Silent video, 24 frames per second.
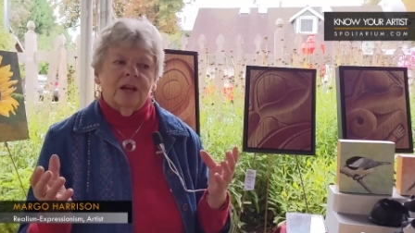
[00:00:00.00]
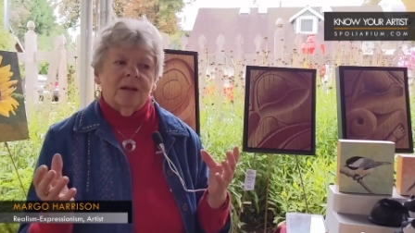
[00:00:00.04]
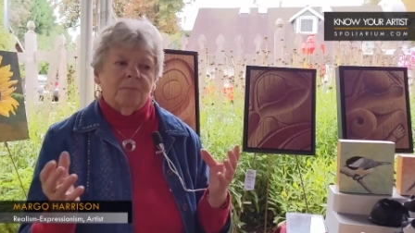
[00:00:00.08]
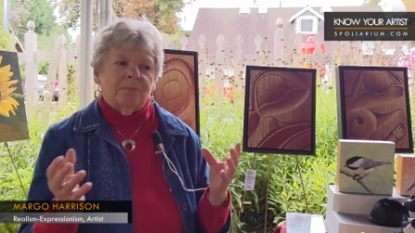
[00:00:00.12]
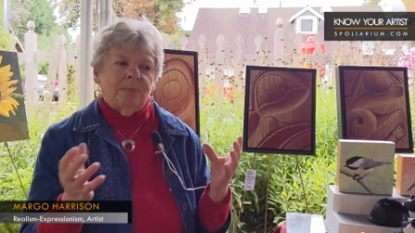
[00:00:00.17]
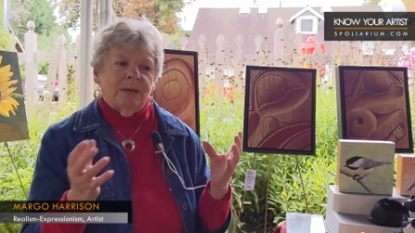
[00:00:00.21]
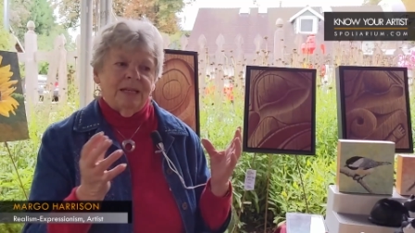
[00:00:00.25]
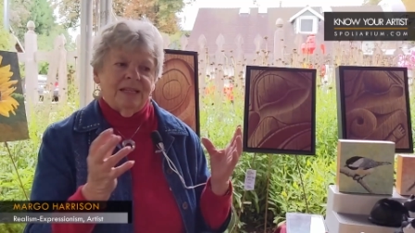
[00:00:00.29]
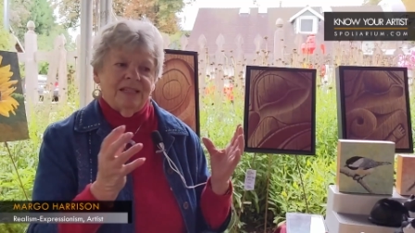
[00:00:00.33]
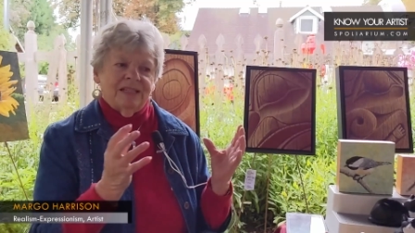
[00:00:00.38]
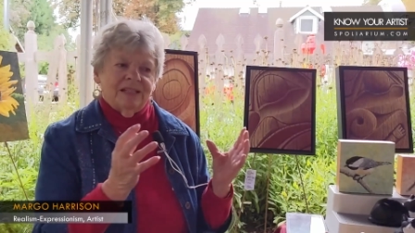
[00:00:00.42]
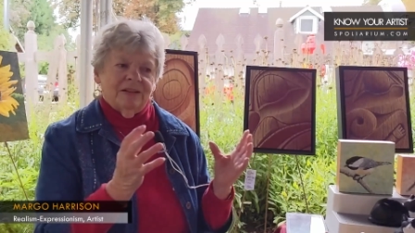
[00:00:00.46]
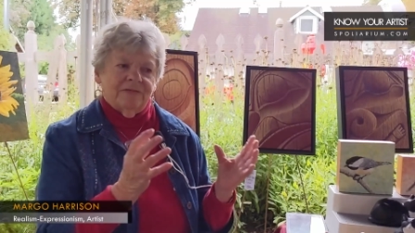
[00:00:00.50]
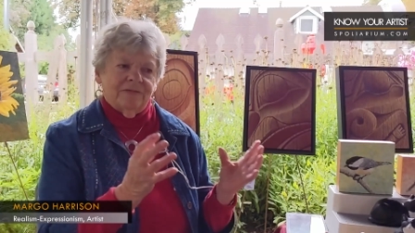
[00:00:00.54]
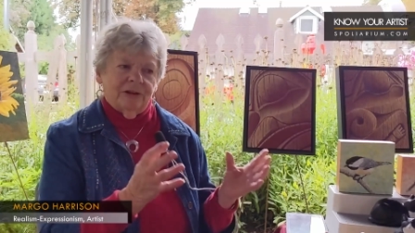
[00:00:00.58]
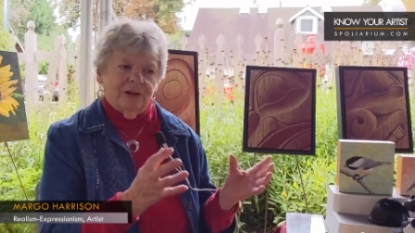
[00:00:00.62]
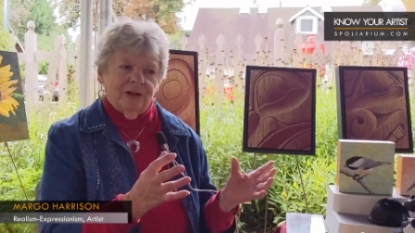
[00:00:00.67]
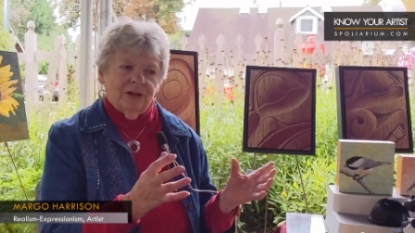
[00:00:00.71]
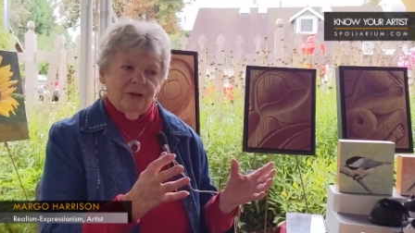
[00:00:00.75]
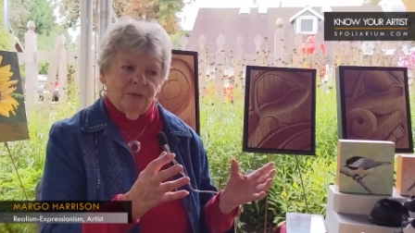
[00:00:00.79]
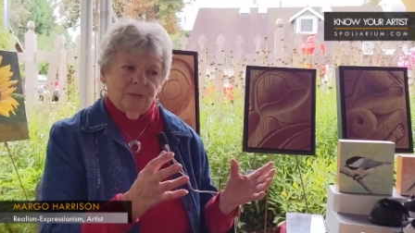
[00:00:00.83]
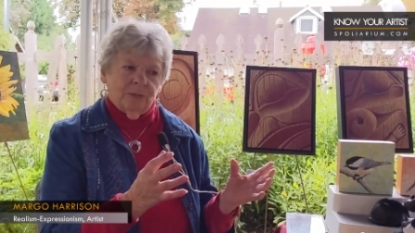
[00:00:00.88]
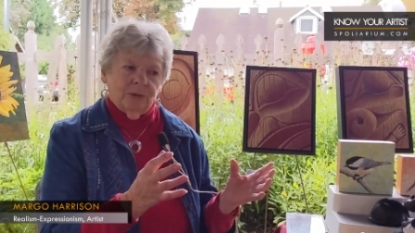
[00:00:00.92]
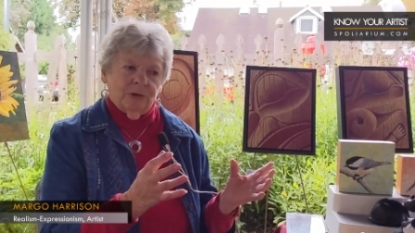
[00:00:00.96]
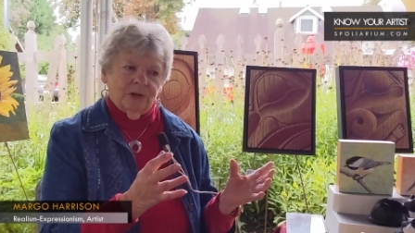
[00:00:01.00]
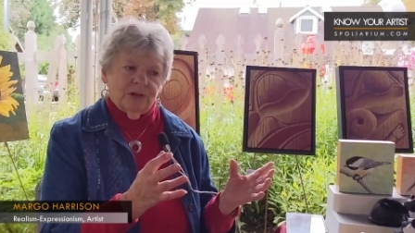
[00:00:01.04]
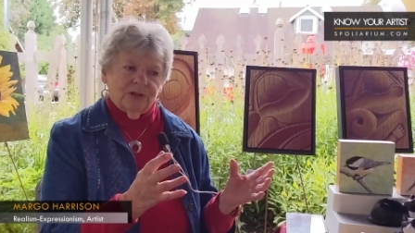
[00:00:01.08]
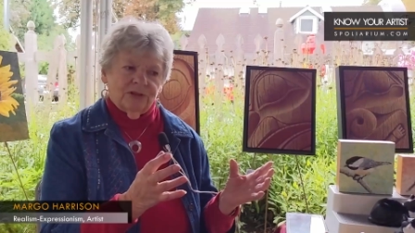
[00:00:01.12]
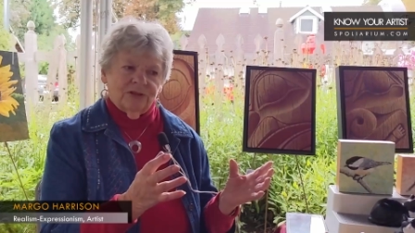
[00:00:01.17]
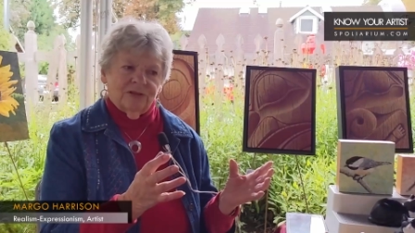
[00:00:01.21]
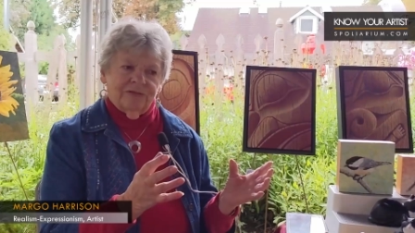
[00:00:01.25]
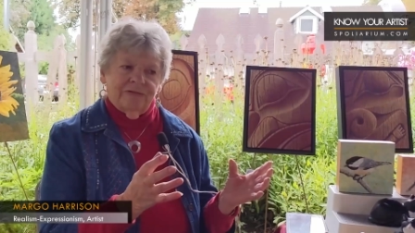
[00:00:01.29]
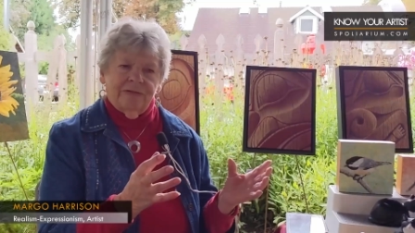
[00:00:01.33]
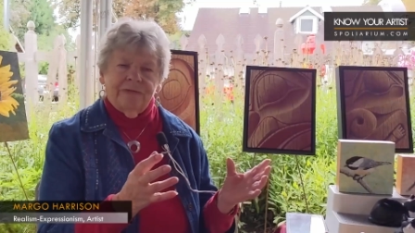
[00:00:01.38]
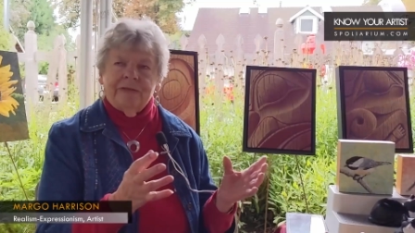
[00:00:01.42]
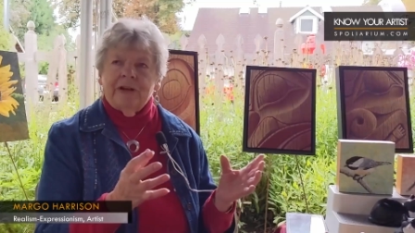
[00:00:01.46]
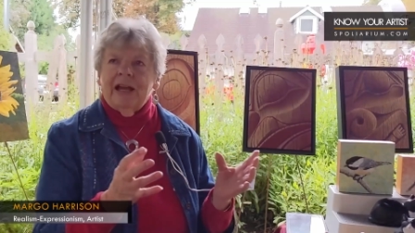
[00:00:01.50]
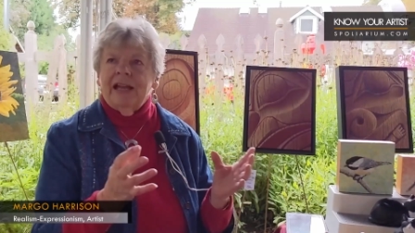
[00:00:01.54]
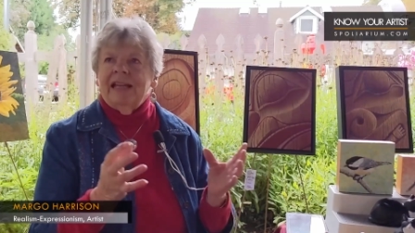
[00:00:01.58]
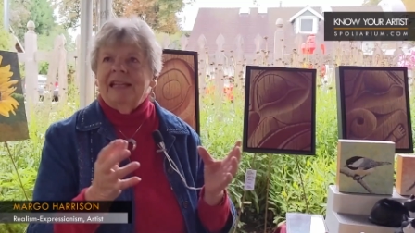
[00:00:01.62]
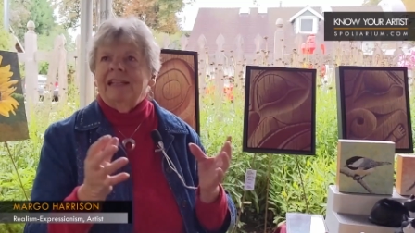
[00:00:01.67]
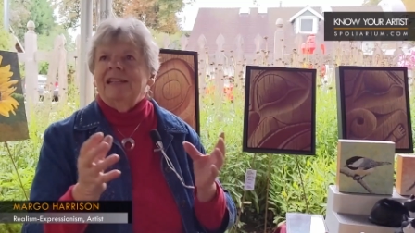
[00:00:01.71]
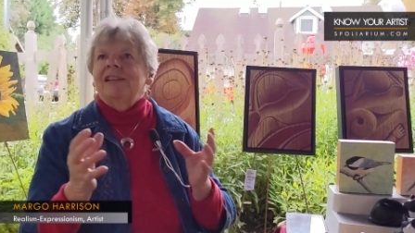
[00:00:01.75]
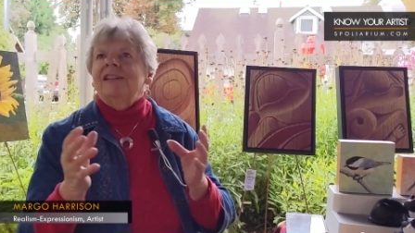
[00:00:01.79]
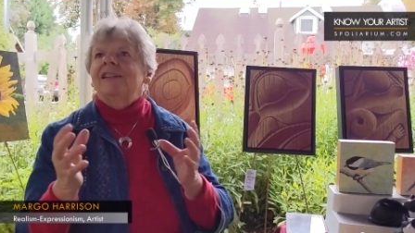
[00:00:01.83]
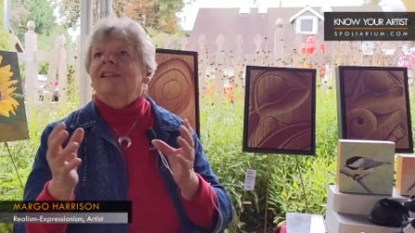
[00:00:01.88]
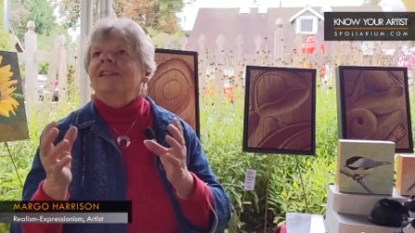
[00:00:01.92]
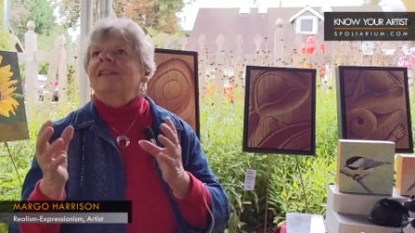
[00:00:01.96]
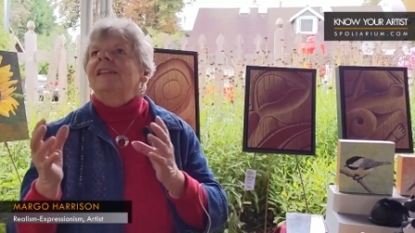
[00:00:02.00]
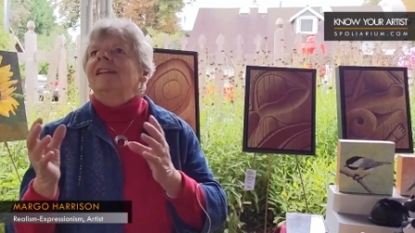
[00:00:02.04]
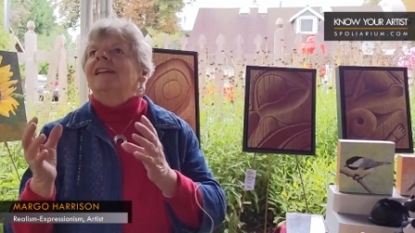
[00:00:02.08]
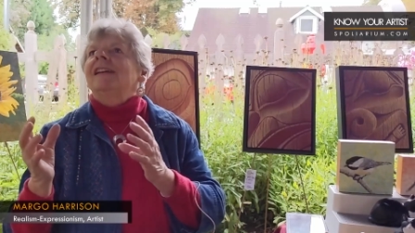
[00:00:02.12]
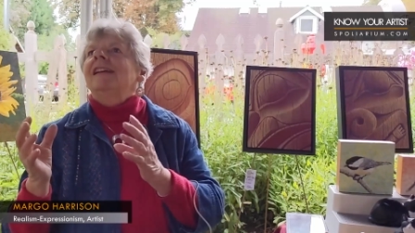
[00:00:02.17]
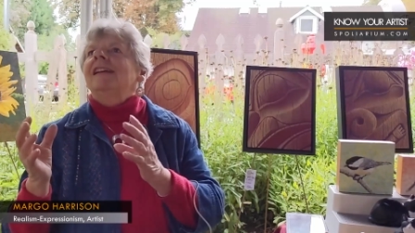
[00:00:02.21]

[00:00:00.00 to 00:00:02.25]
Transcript: a piece of artwork to find